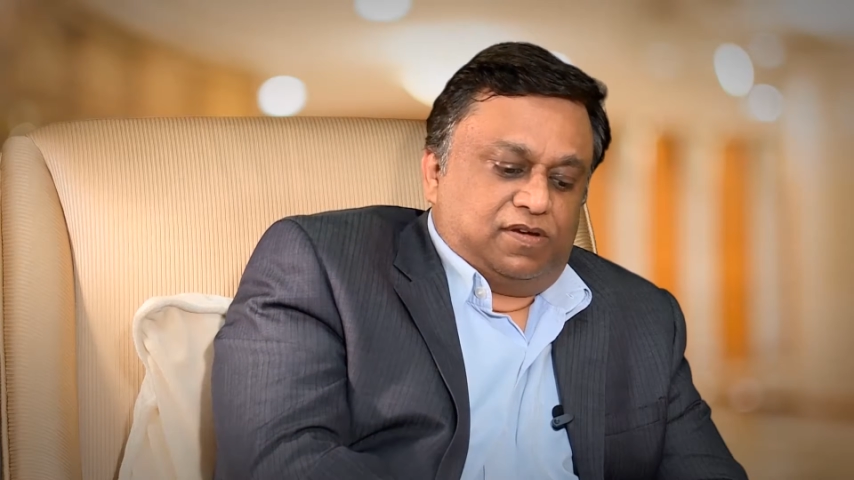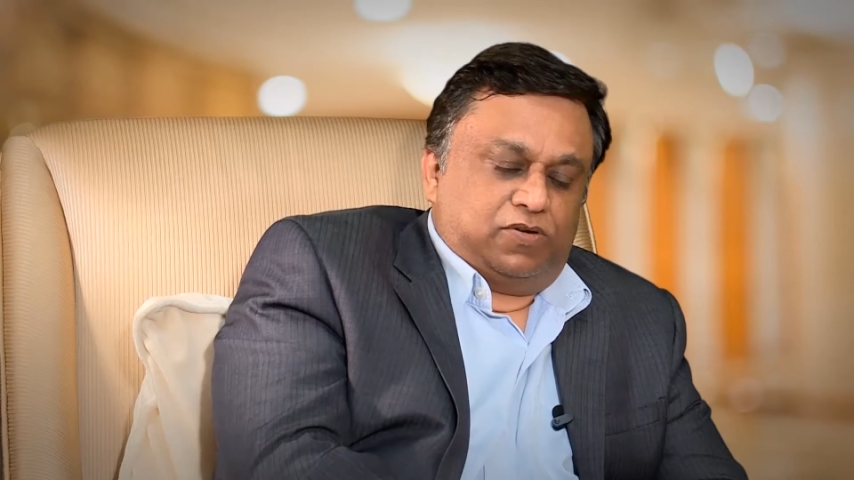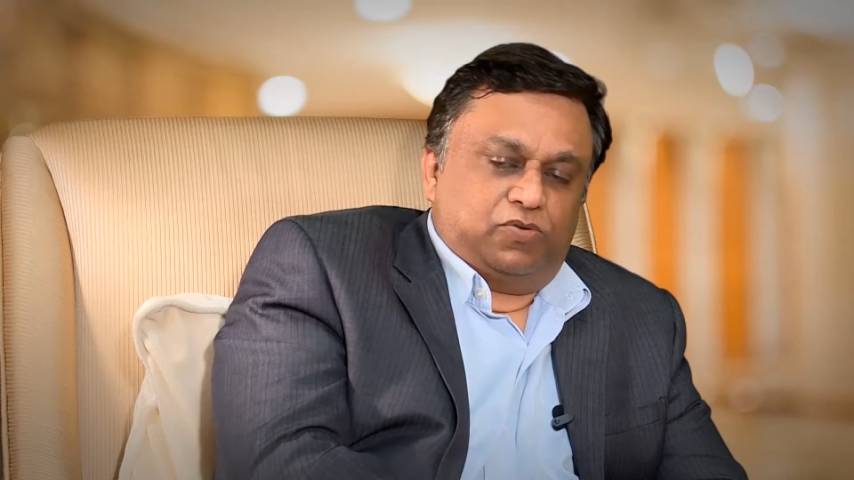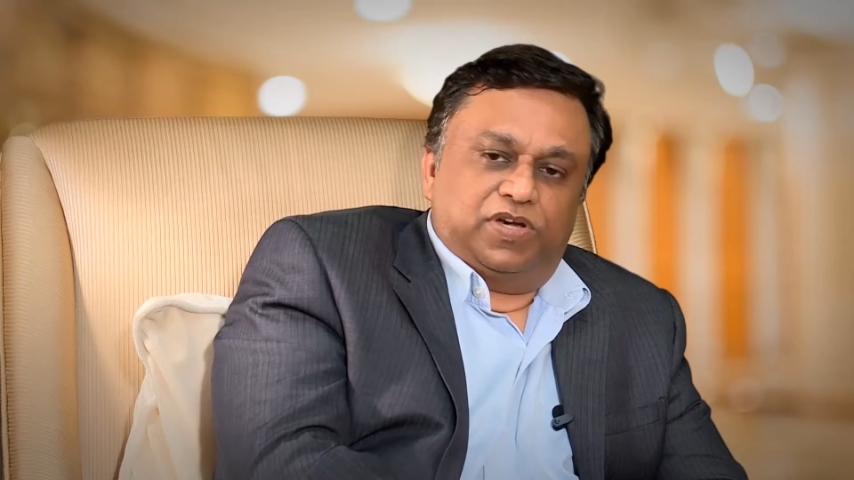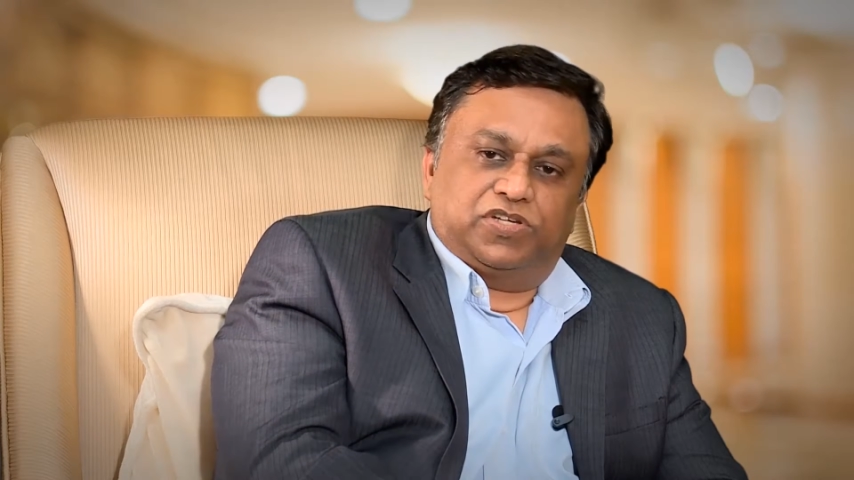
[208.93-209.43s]

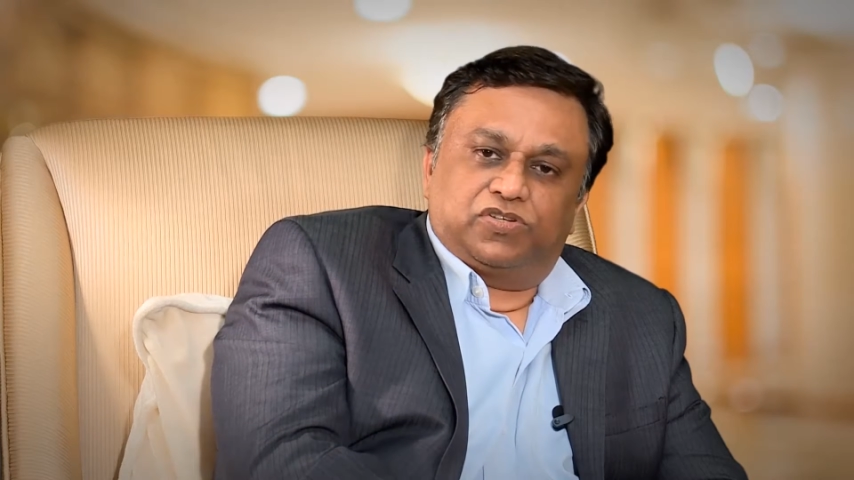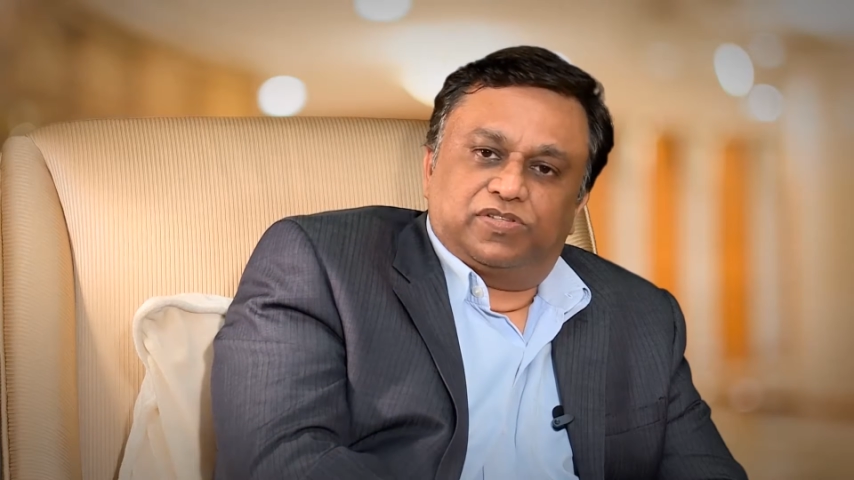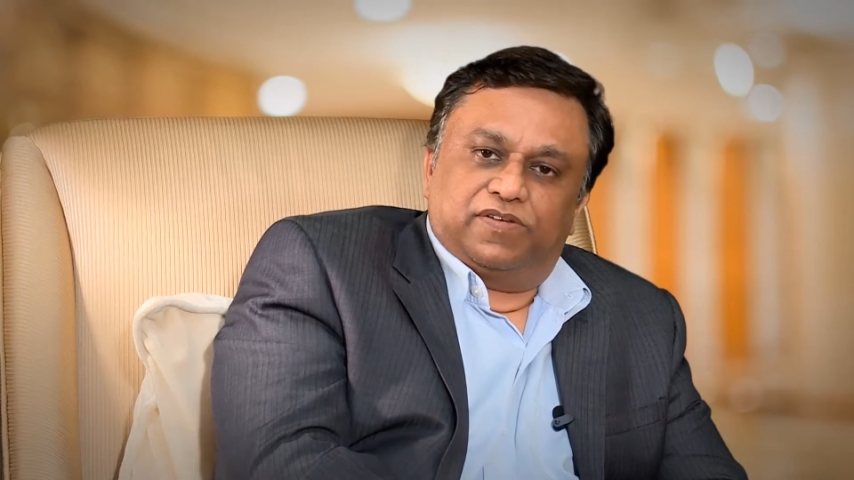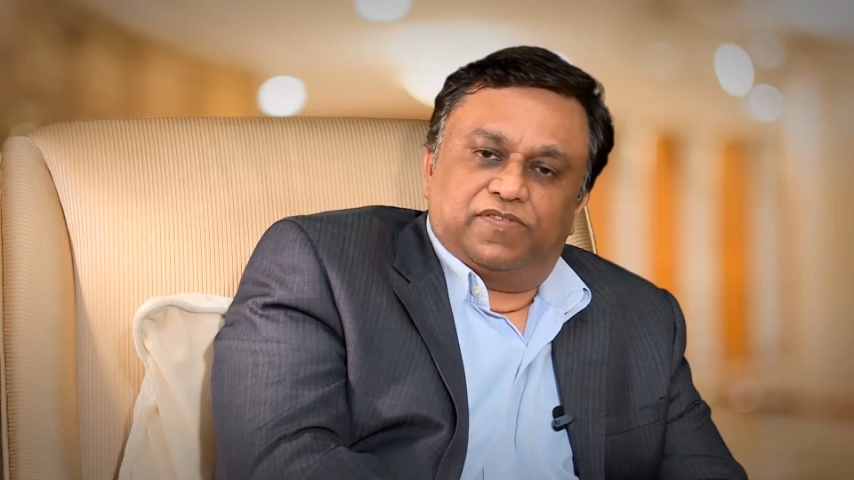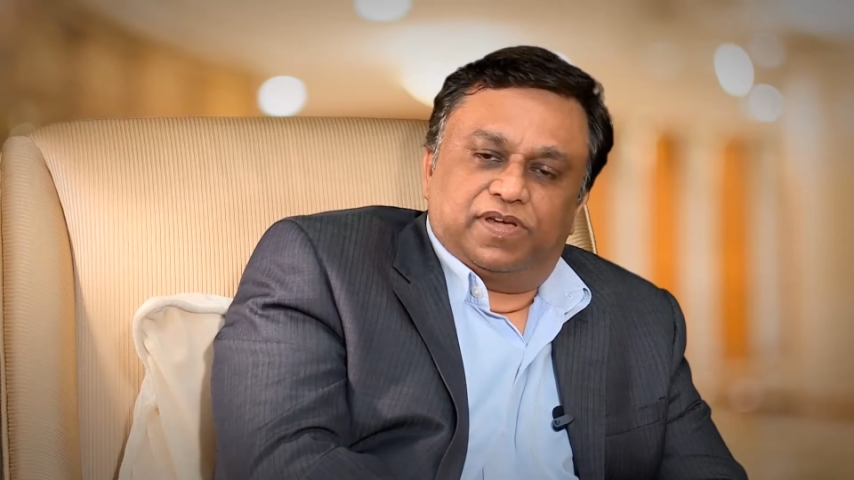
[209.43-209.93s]
to ensure
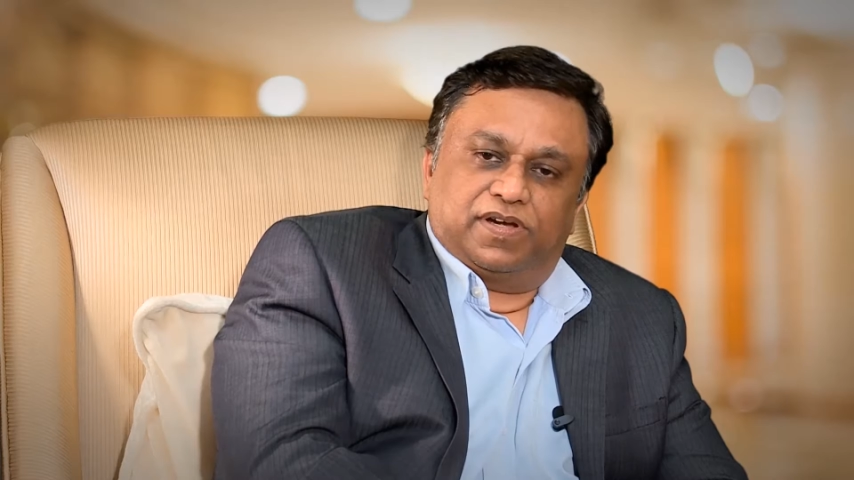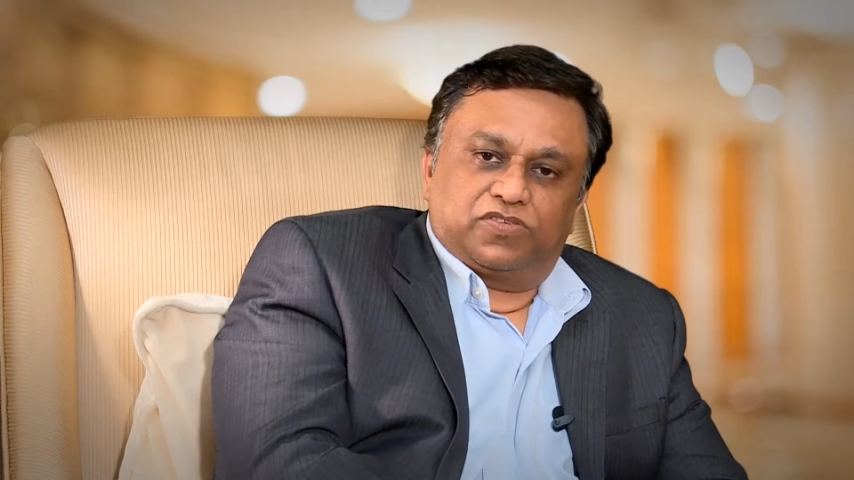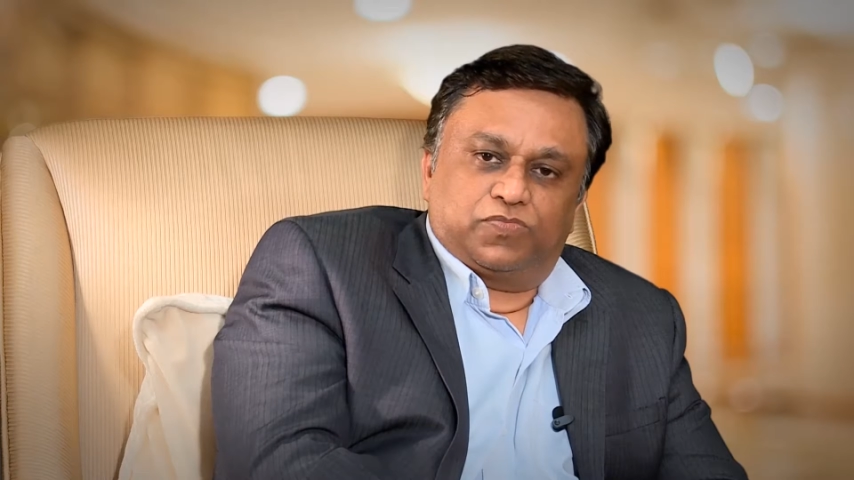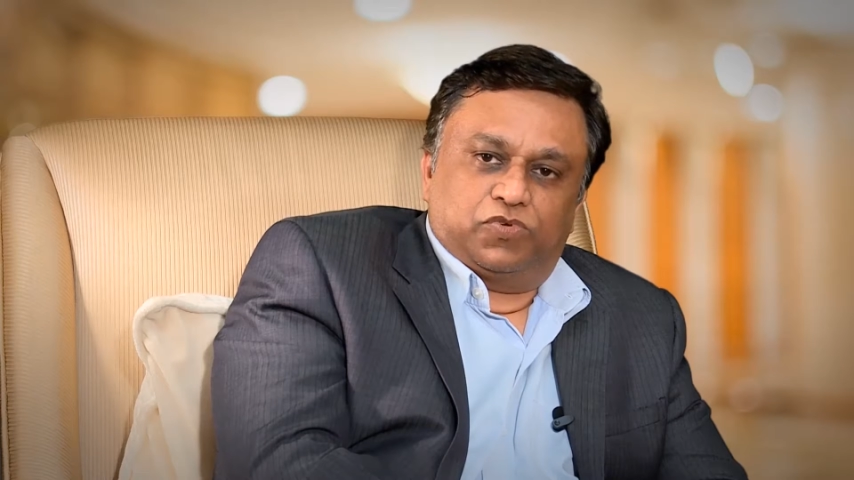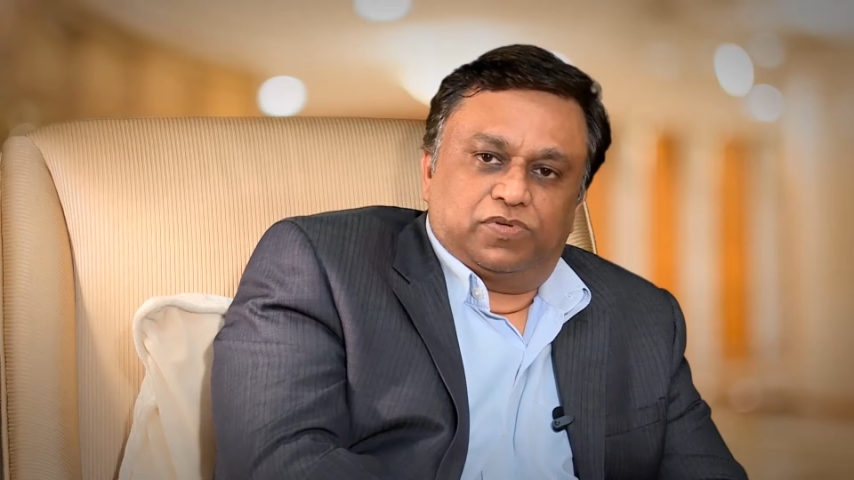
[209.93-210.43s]
that we get a
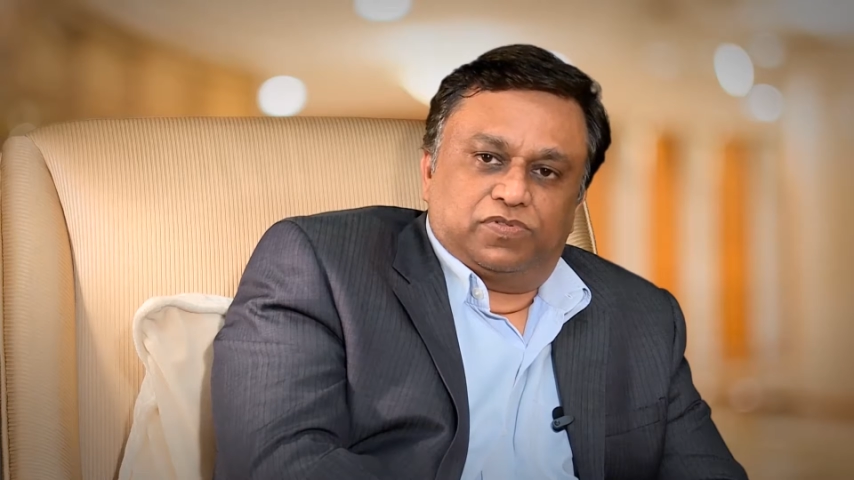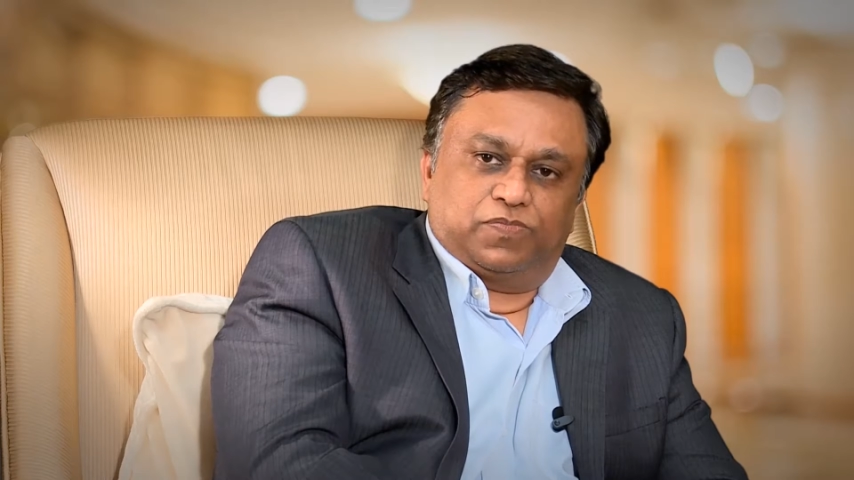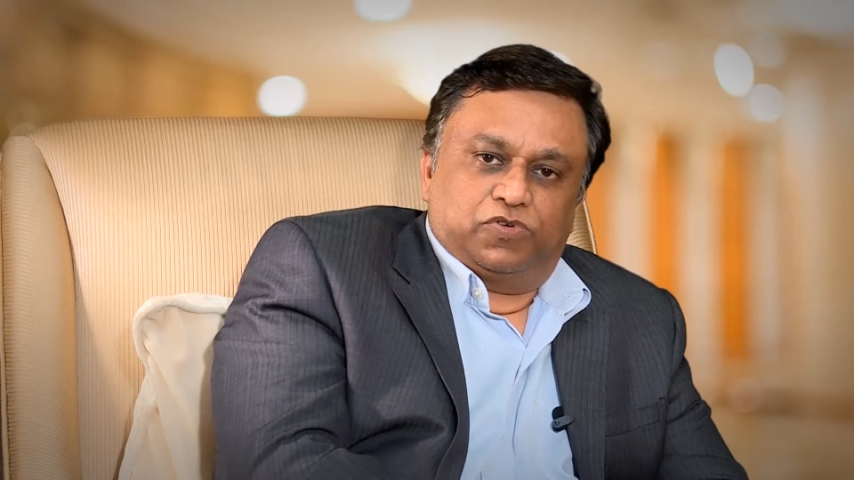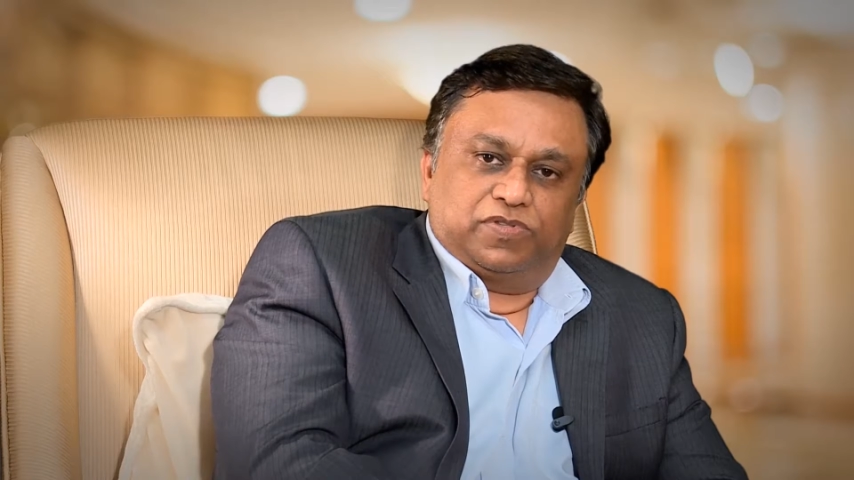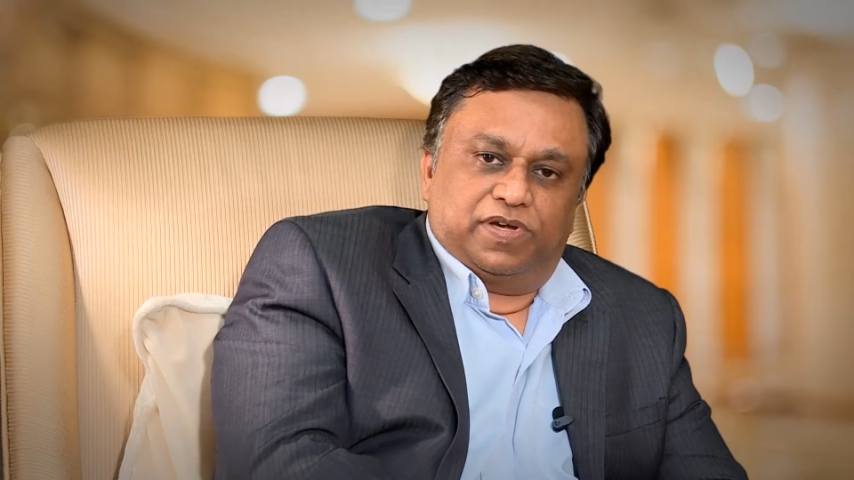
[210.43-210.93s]
smooth